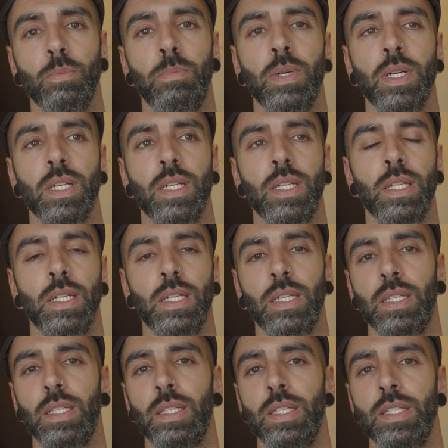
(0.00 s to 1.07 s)
But
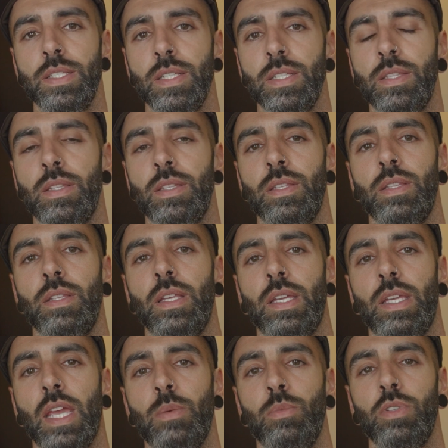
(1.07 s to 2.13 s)
is it a
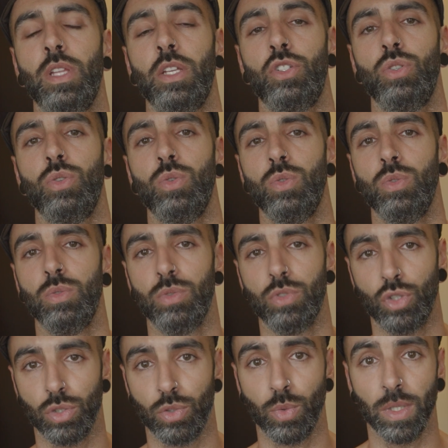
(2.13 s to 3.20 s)
camera that you
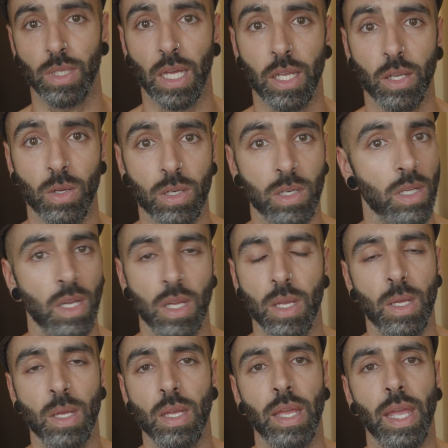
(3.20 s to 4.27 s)
should rely on?
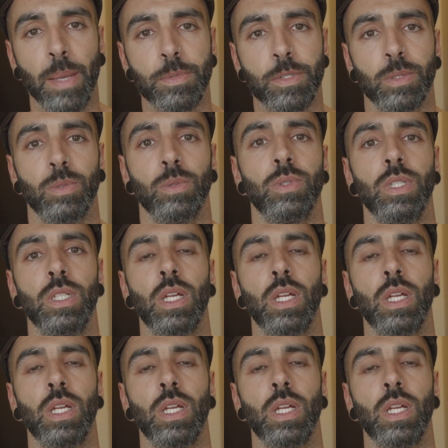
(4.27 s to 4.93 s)
Absolutely